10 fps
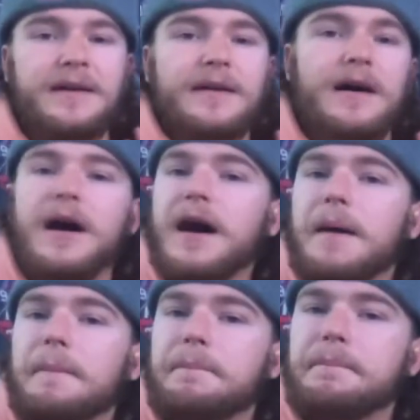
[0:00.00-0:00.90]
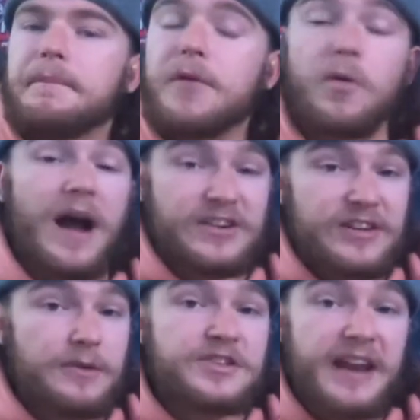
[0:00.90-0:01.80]
uh, oh,
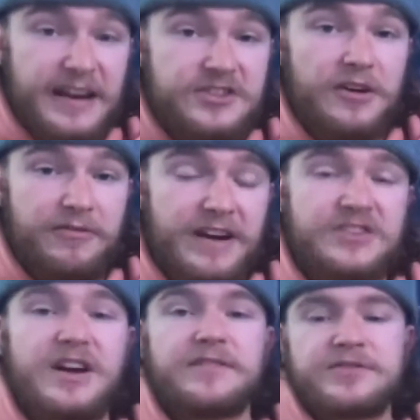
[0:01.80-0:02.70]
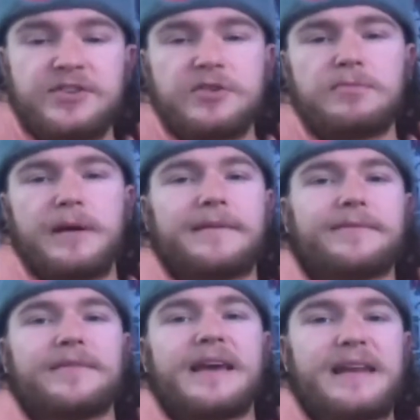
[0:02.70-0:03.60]
actually, that was an NHL franchise too, but
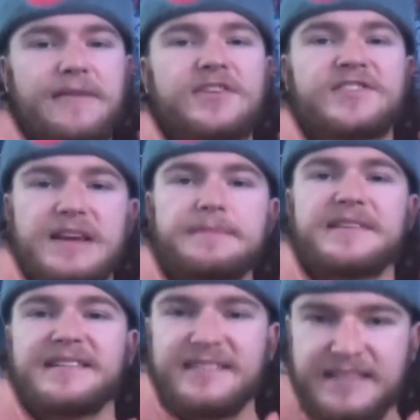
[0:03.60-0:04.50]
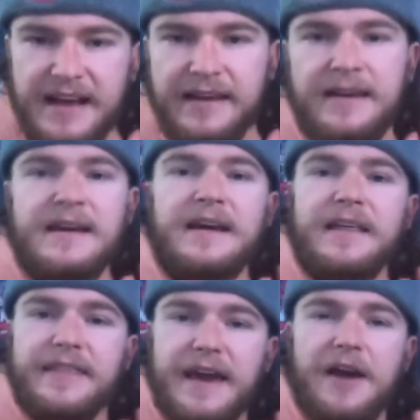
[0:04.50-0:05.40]
they never seemed to stick
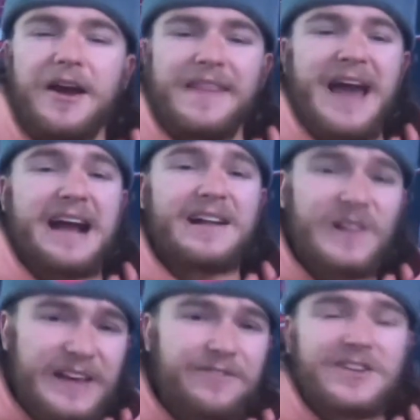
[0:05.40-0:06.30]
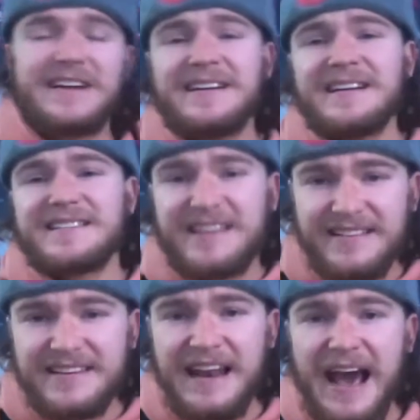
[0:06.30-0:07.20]
there in that Cleveland,
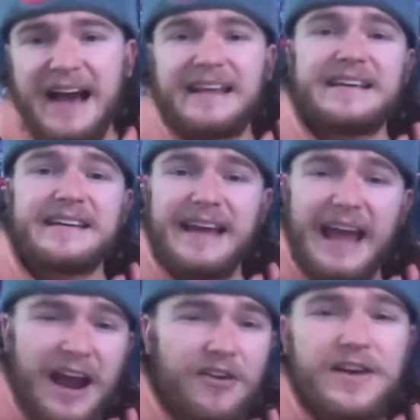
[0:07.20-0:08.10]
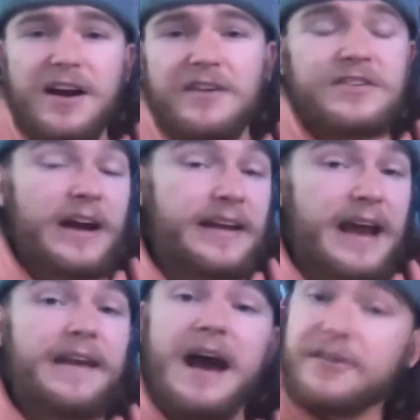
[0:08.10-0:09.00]
Cincinnati area.
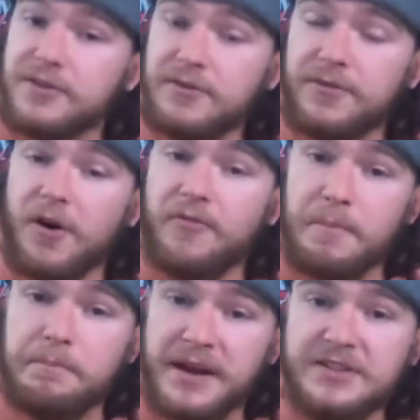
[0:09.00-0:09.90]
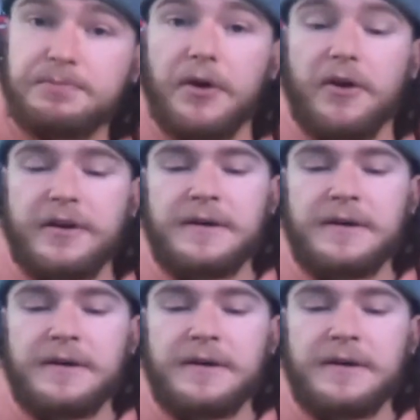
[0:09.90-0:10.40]
Again, not too far from Pittsburgh,